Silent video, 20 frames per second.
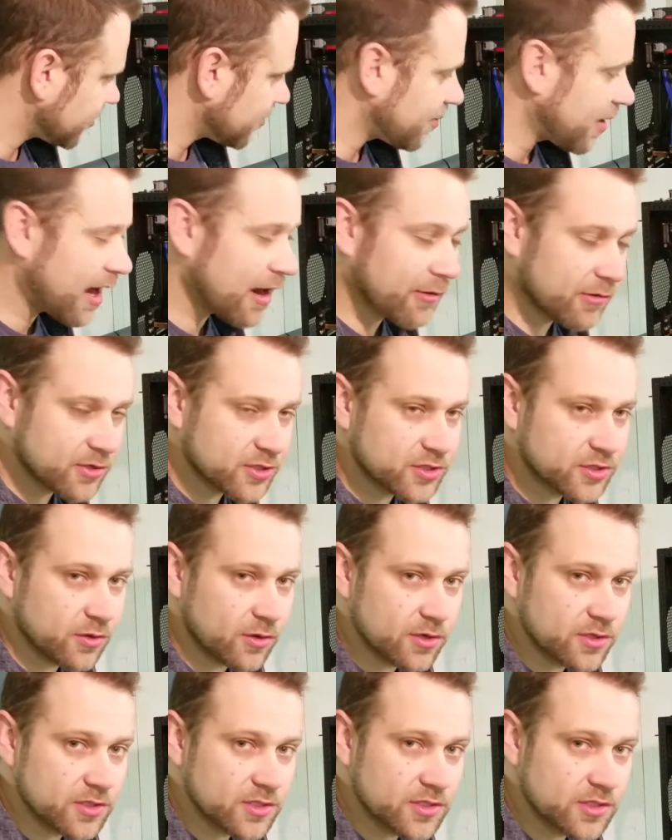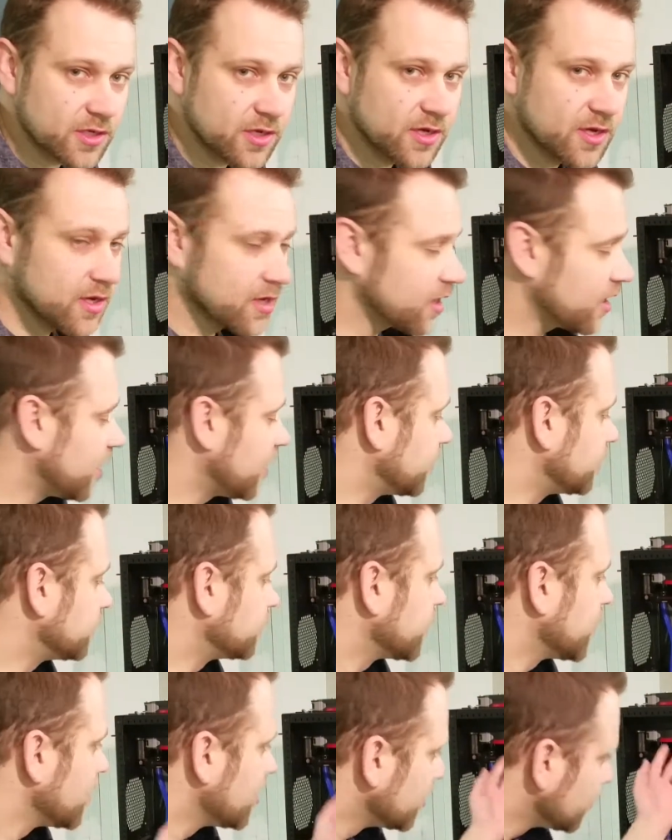power source
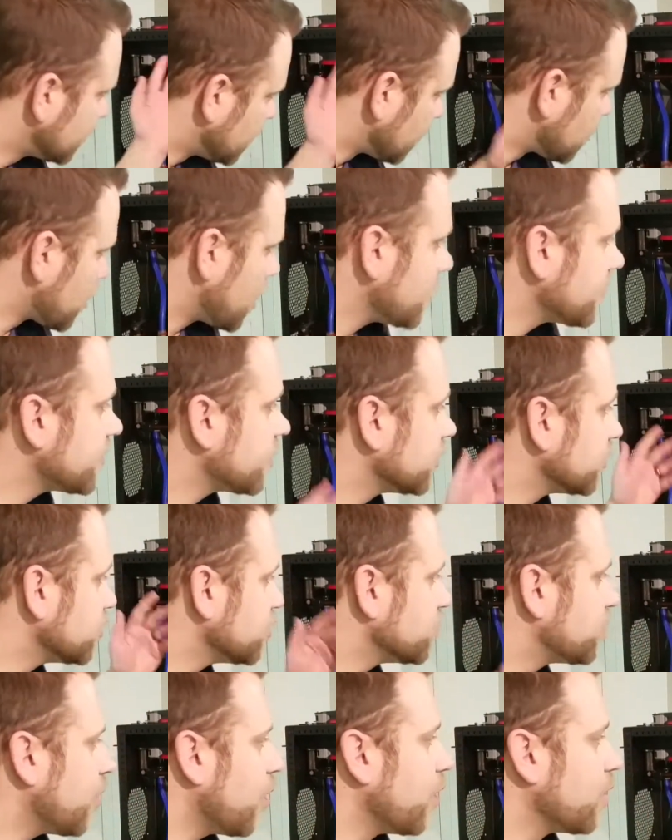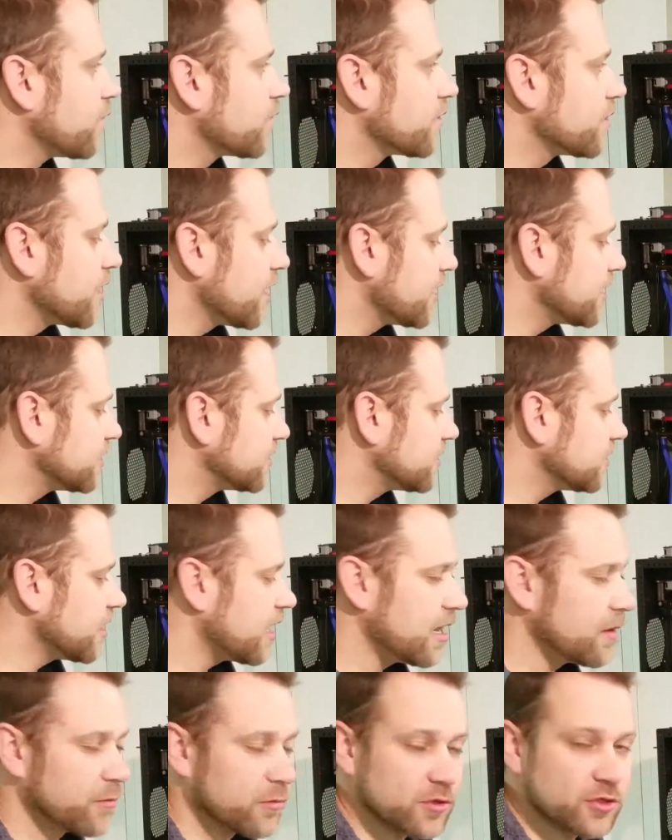to run the loop overnight,
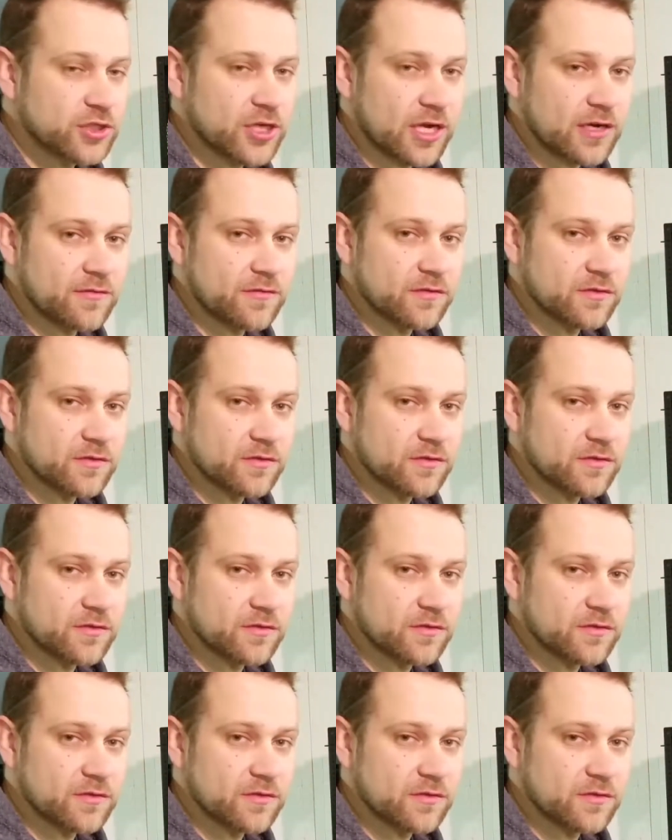and we'll check for